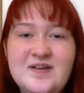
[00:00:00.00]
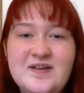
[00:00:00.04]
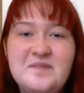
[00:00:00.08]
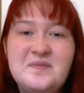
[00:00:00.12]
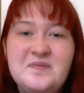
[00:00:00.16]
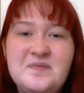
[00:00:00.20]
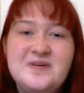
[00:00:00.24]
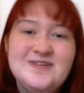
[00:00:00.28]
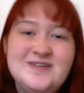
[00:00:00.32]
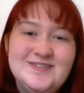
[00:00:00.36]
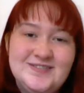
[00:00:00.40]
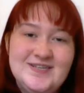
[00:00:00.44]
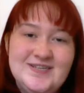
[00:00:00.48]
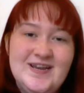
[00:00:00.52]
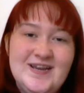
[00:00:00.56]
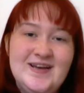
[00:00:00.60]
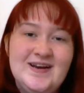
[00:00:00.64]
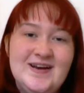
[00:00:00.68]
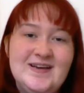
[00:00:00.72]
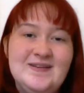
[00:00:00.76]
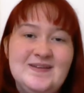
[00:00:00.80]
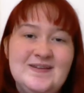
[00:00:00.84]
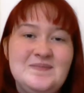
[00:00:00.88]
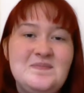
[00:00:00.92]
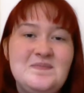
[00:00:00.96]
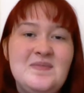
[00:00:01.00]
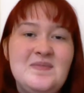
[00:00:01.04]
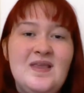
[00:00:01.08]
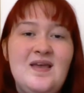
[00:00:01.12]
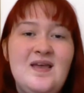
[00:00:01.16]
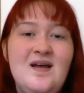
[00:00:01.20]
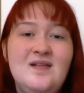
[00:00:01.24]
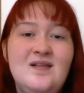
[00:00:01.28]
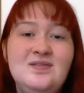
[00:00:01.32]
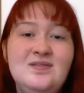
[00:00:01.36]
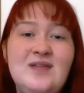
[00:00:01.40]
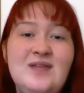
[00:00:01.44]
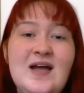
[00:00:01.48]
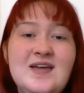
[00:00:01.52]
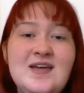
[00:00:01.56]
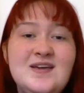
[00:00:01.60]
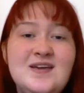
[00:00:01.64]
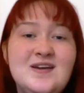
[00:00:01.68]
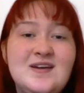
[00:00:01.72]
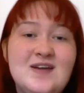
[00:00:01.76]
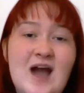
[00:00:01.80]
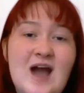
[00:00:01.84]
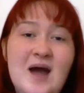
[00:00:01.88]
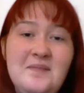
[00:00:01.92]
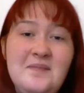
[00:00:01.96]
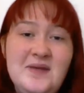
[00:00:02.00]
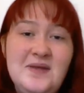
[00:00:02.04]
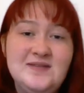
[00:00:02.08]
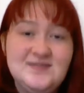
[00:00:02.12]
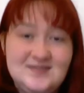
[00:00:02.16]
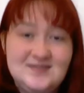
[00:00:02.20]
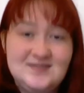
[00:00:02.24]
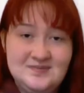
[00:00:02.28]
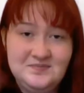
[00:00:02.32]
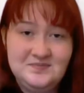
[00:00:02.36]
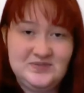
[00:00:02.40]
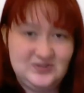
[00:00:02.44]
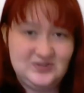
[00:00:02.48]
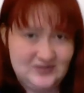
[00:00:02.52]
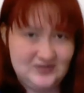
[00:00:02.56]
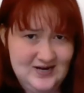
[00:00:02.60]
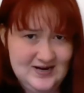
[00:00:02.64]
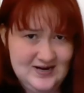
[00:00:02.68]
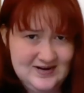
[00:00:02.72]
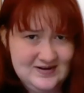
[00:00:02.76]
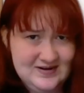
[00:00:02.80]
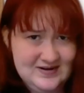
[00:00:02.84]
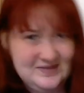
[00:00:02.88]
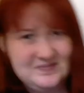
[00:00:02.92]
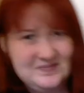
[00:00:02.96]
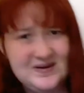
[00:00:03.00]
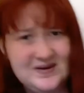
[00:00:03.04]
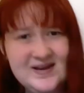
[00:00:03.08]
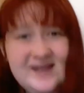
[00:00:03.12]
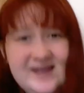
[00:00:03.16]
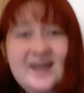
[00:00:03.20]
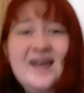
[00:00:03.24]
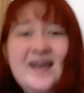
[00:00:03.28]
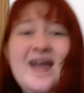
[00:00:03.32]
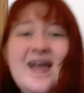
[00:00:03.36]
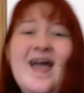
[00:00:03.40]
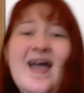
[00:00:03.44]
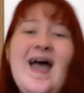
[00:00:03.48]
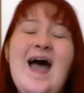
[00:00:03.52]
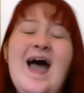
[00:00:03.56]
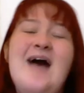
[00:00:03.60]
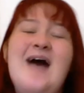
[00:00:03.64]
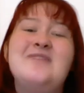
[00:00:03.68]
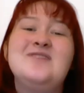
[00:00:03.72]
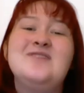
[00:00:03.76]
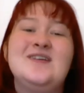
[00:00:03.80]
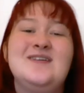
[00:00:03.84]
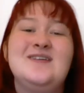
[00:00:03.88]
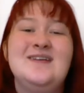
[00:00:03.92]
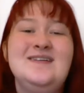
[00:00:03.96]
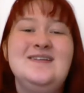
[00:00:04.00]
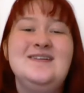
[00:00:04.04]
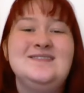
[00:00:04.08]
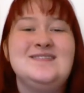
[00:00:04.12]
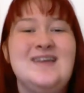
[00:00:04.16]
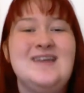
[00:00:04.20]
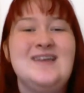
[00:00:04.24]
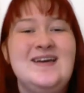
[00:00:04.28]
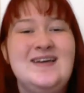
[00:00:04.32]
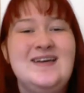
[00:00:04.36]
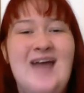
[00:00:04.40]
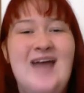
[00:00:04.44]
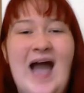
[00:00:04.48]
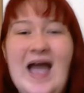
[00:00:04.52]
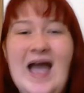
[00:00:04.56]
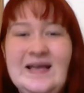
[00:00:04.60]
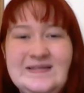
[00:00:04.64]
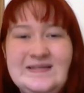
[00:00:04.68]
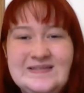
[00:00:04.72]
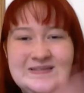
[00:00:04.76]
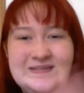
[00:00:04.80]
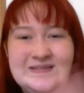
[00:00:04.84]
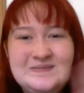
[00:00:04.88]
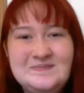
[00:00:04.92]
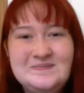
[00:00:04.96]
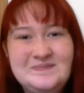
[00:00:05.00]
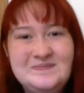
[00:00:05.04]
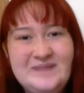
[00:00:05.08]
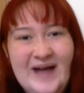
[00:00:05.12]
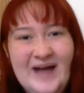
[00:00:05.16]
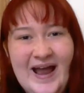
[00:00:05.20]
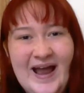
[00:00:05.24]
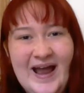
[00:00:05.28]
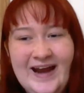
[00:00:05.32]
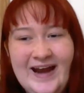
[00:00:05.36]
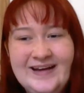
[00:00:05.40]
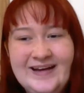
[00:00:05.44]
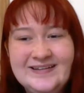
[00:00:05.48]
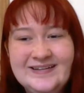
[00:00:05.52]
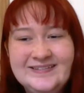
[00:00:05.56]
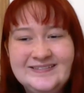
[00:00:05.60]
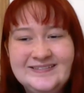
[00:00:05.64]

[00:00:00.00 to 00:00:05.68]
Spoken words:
appreciate it. Like, comment, subscribe. Have a great day, guys. Bye.